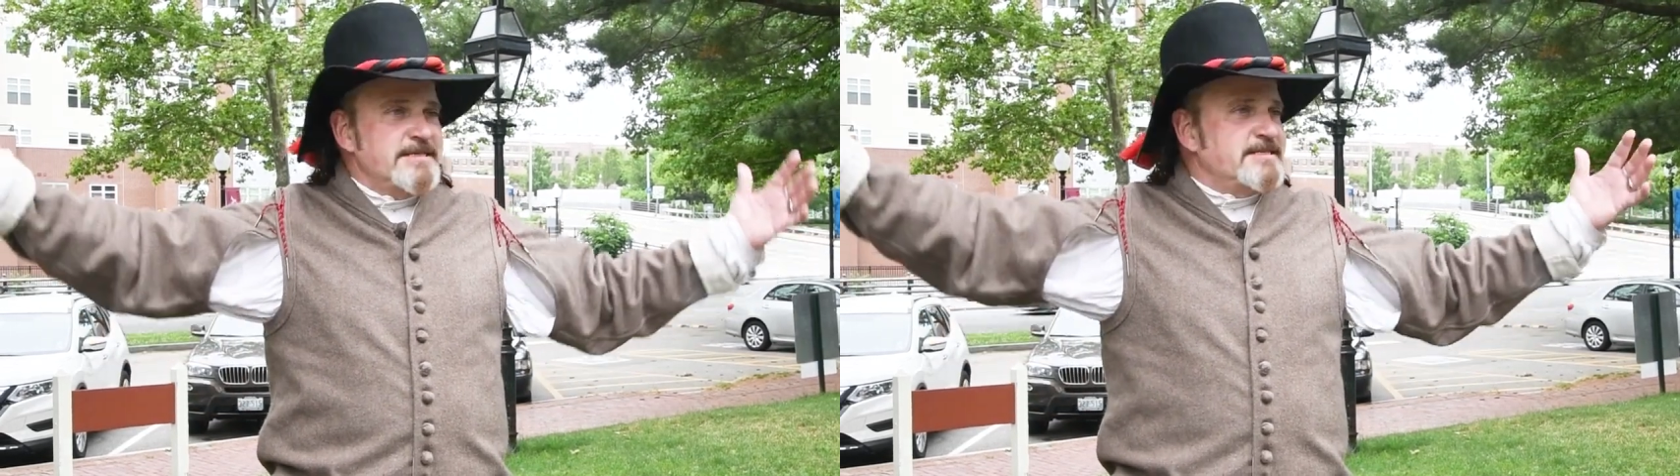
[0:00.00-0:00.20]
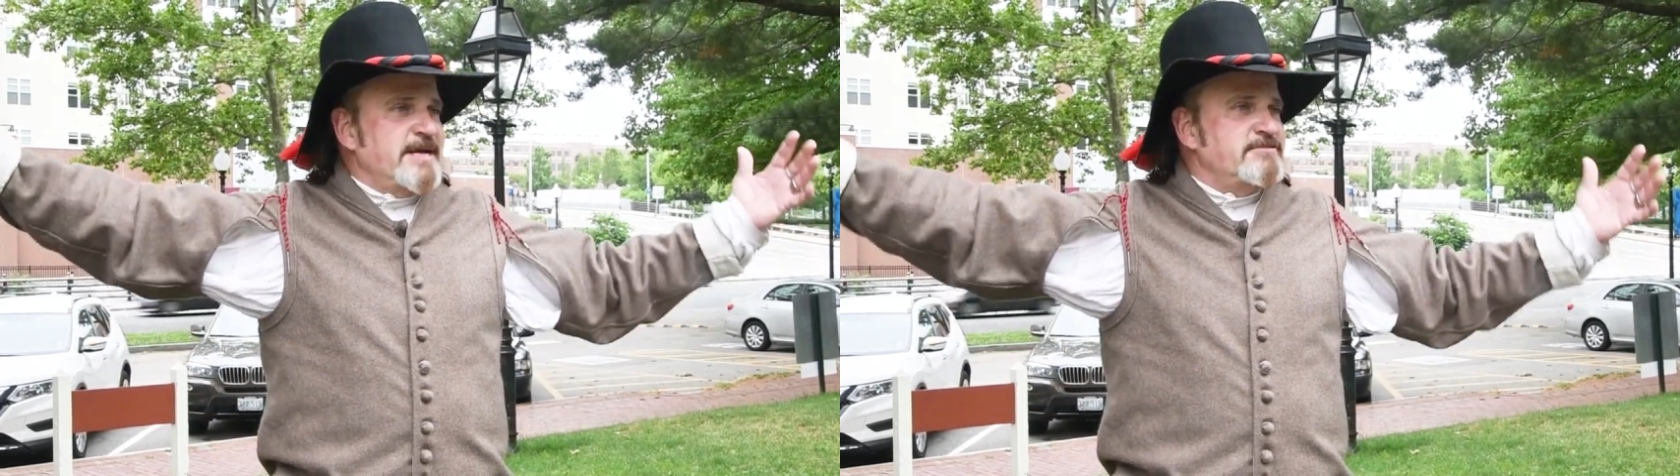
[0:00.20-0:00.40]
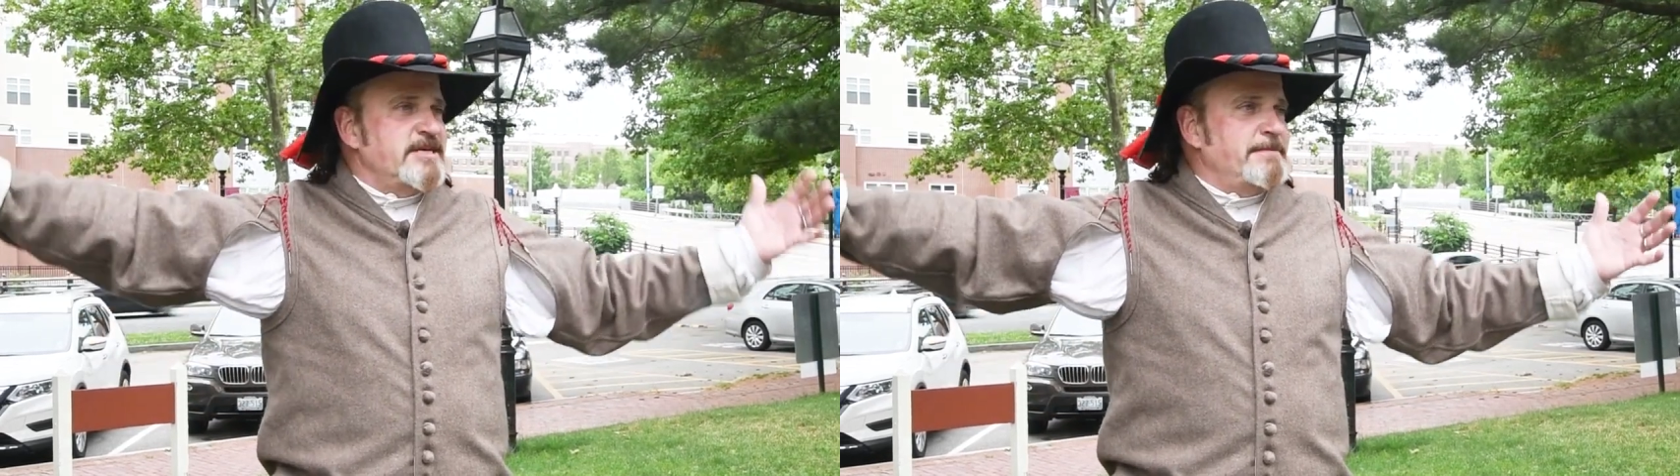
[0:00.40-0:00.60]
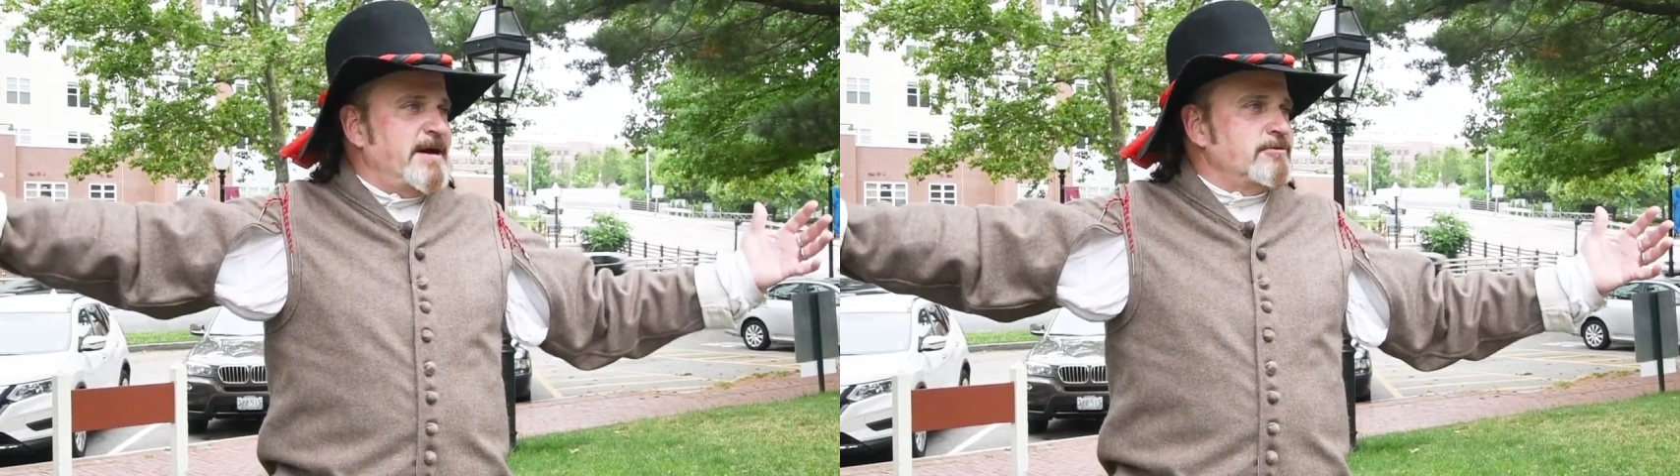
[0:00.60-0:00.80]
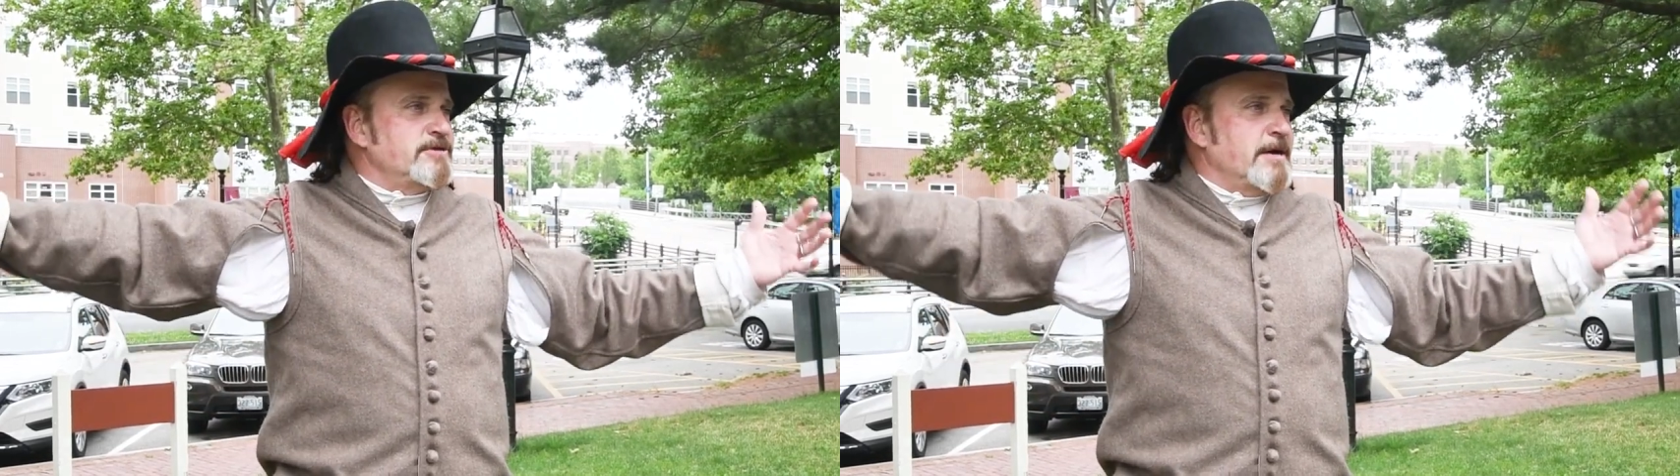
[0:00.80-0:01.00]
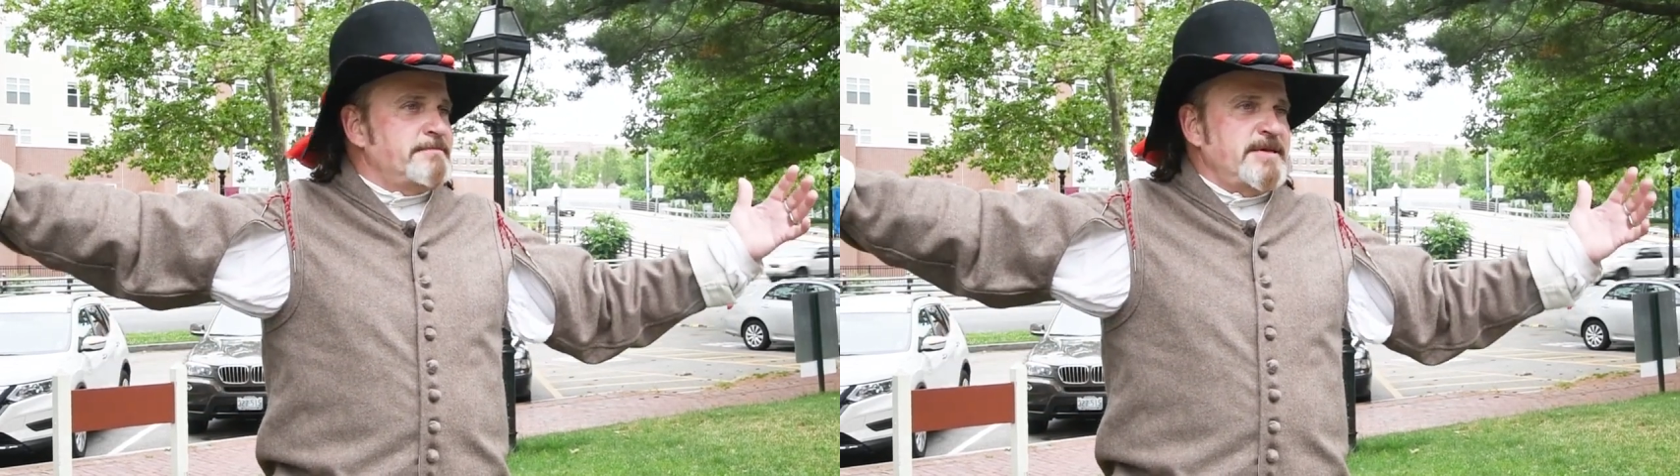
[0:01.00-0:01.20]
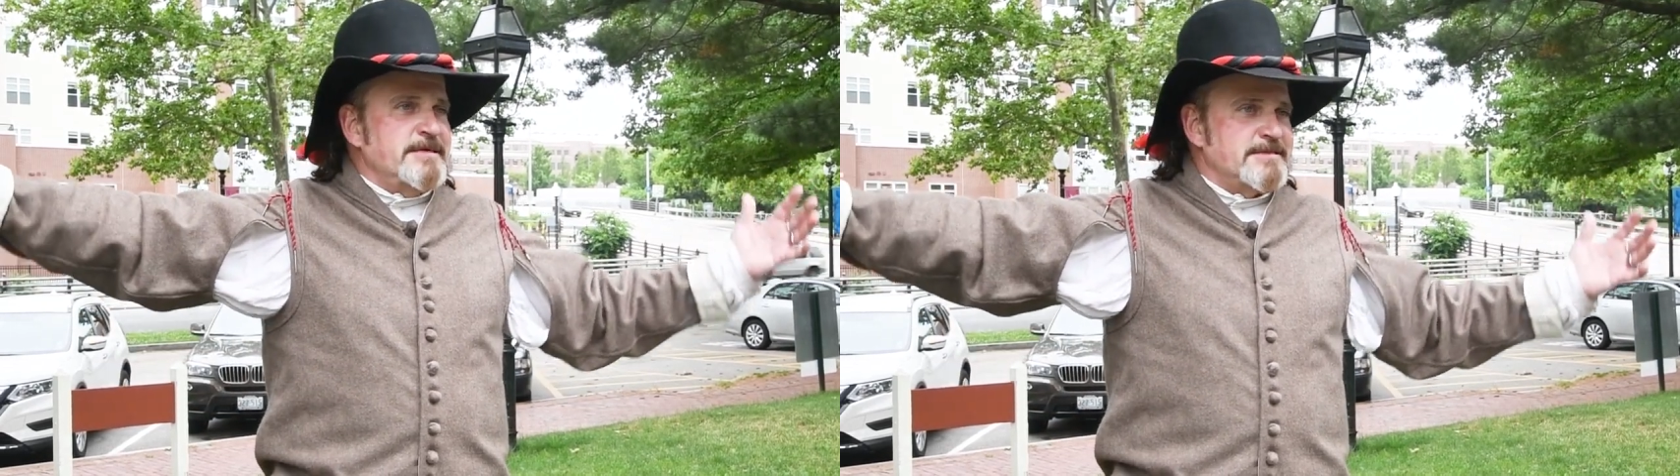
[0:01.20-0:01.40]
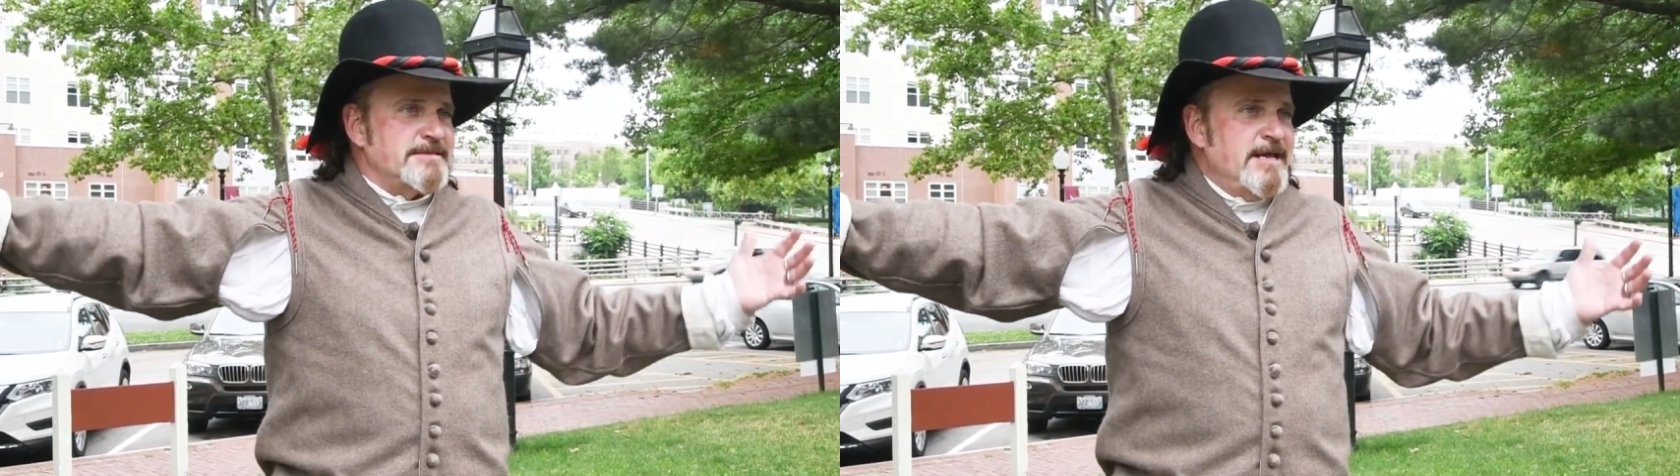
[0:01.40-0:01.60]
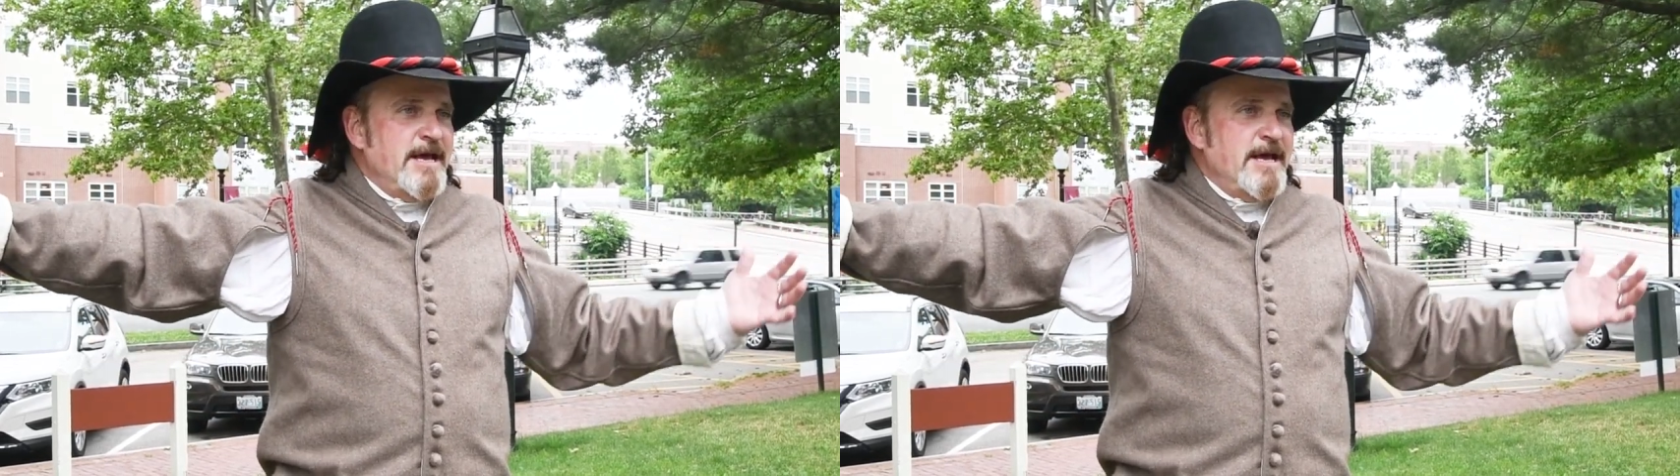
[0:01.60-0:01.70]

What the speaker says: 70 pound apiece.